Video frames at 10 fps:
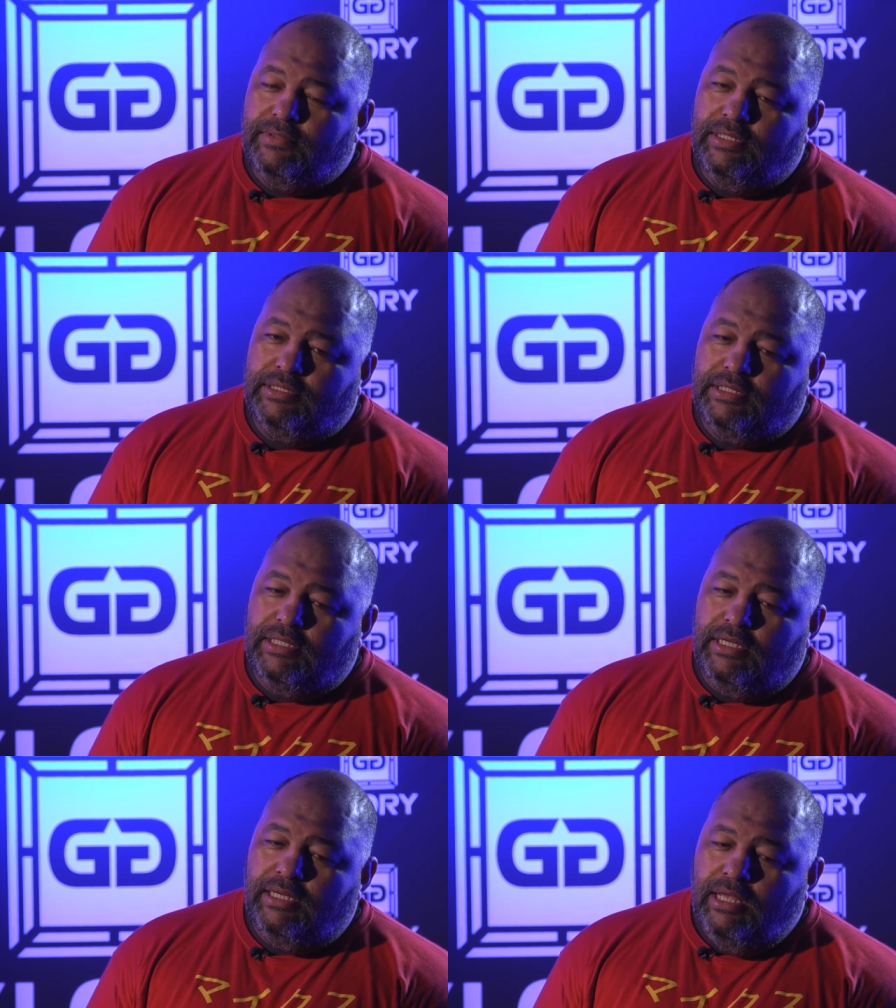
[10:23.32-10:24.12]
He's,
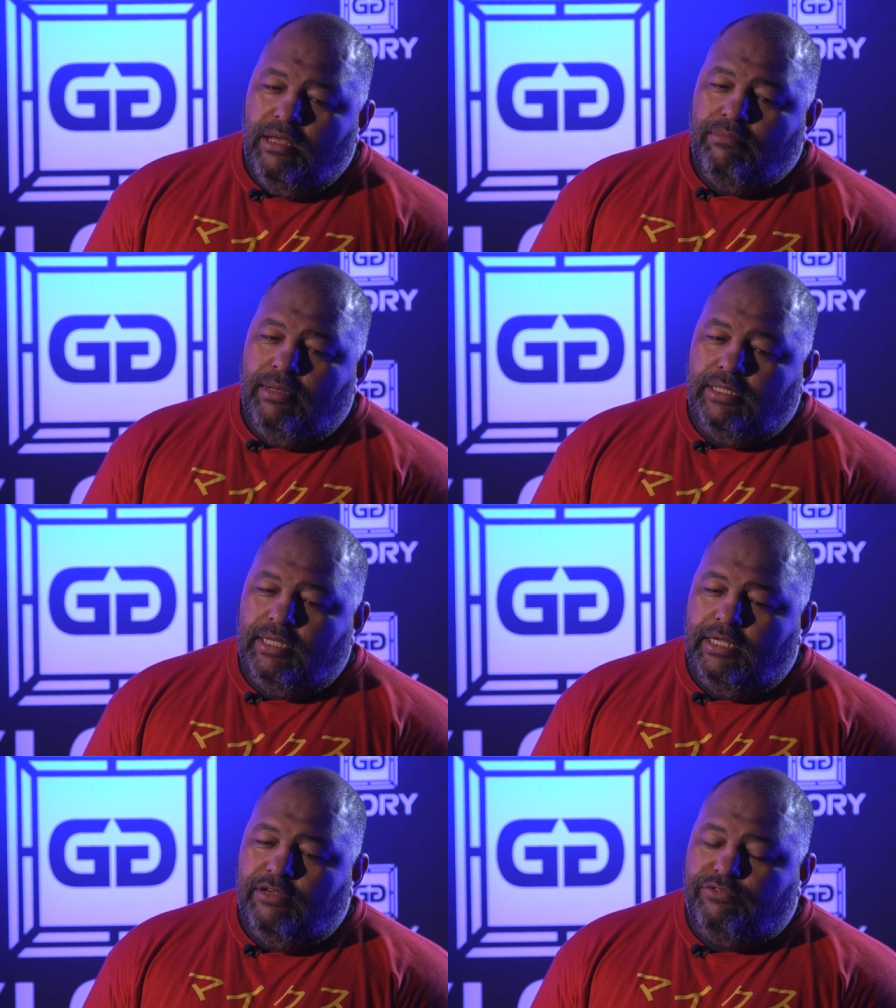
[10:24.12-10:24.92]
uh, but
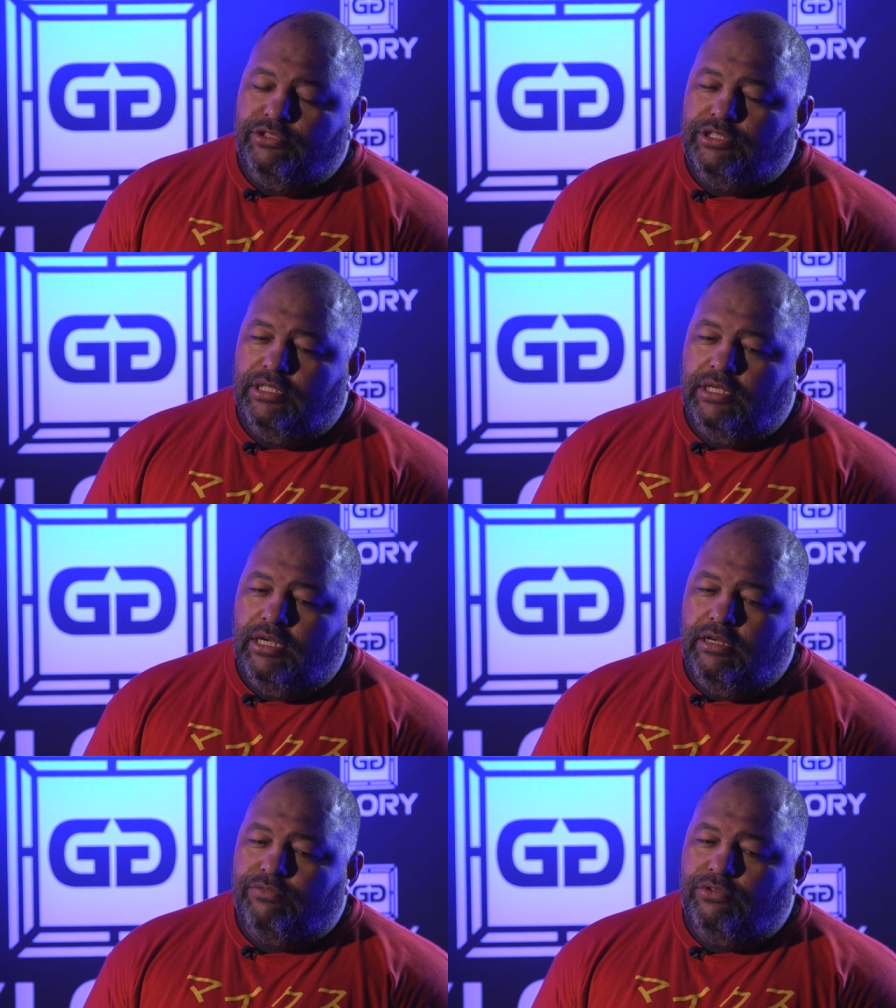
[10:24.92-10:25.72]
I have to say,
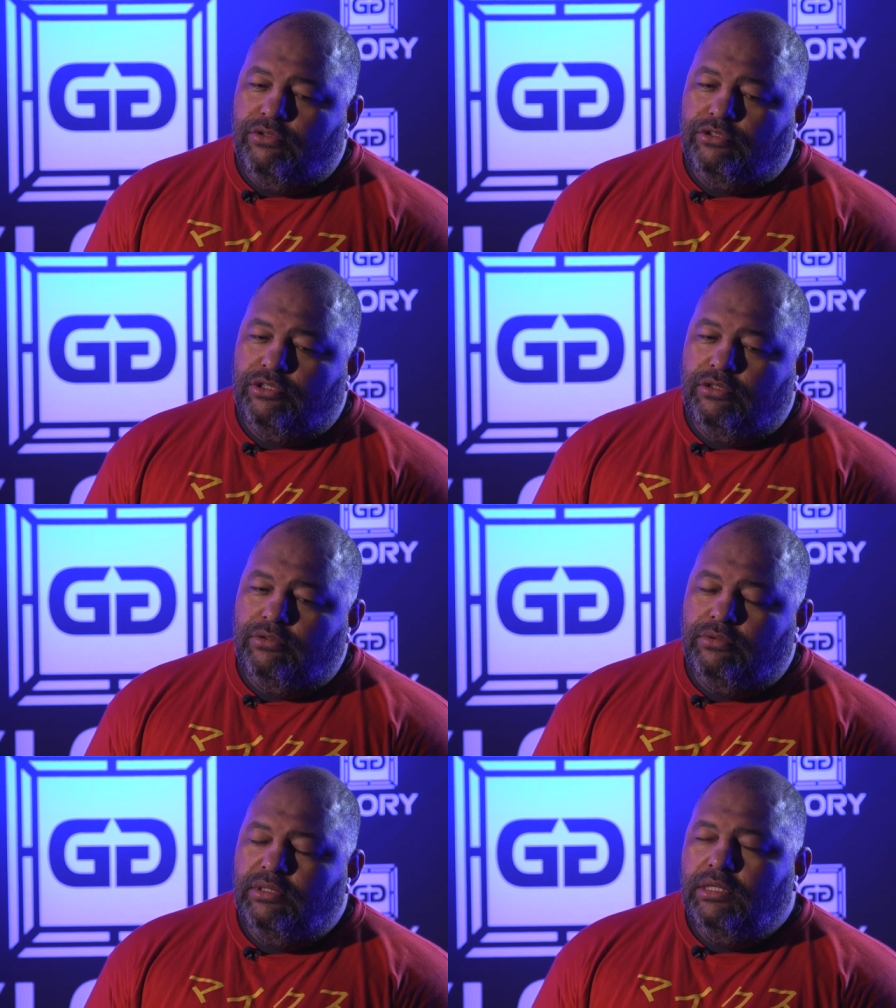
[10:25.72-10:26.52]
I have to
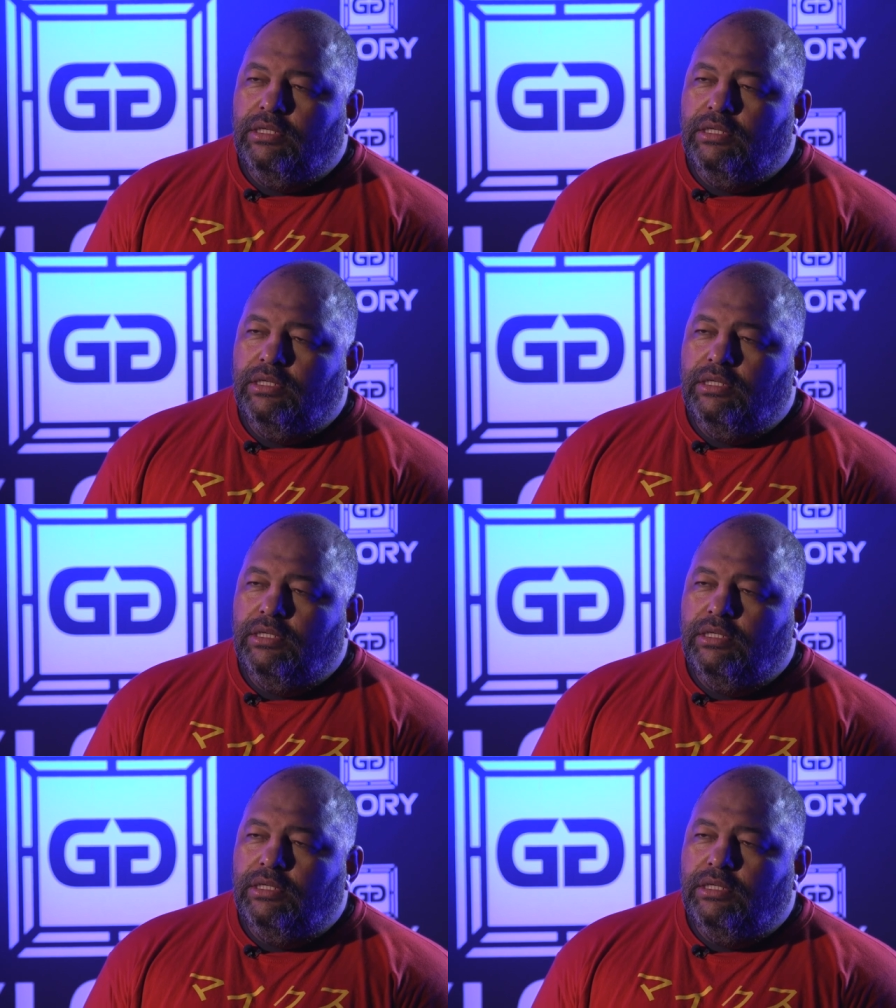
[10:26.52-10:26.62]
also